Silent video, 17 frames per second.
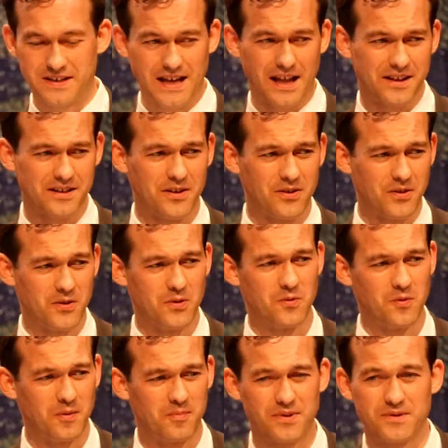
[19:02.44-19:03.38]
Natalia,
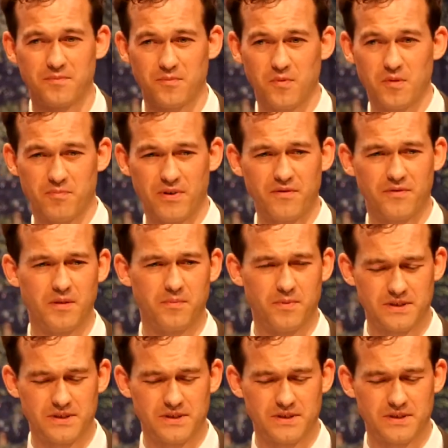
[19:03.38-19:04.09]
who will briefly